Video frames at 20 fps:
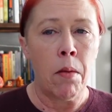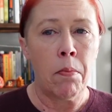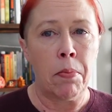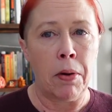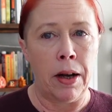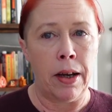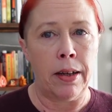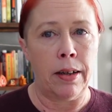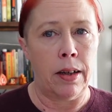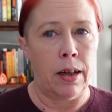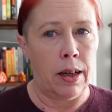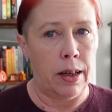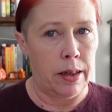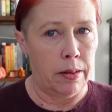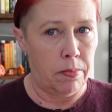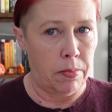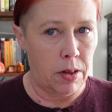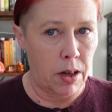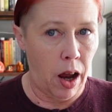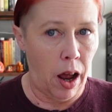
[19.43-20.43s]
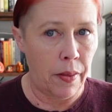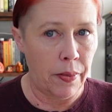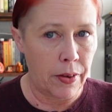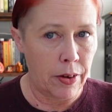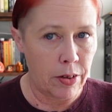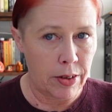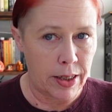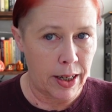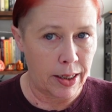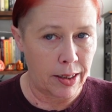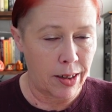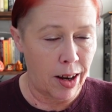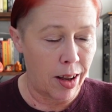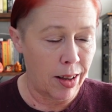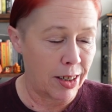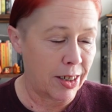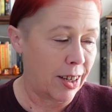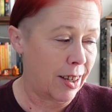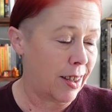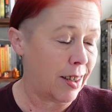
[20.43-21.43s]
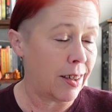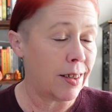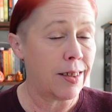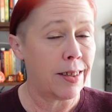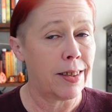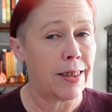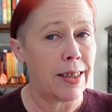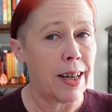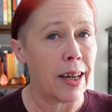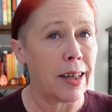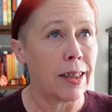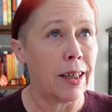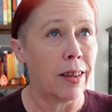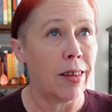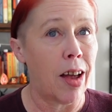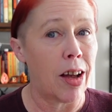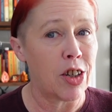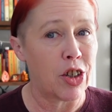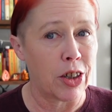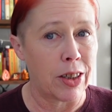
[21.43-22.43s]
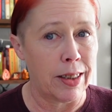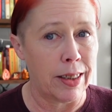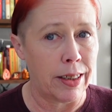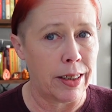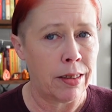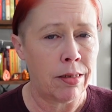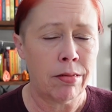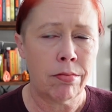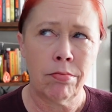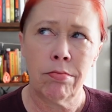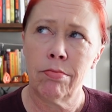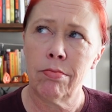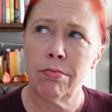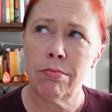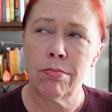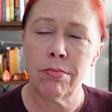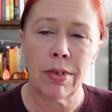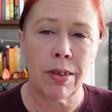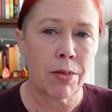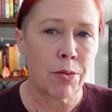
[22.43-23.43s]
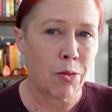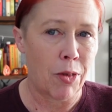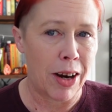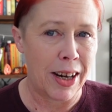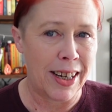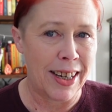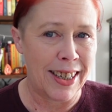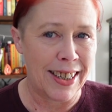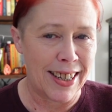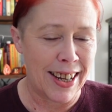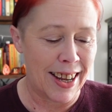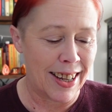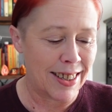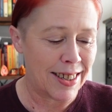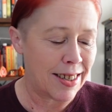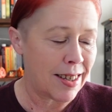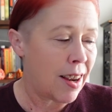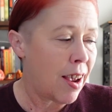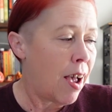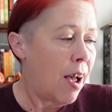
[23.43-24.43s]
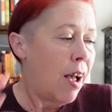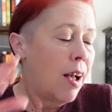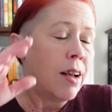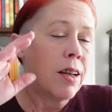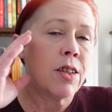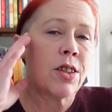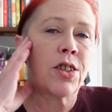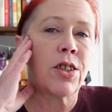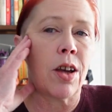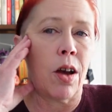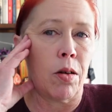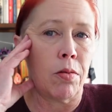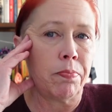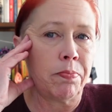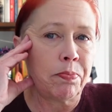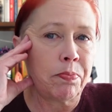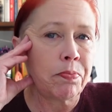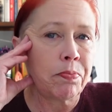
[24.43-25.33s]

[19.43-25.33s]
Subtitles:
but I am not there technologically right yet. So,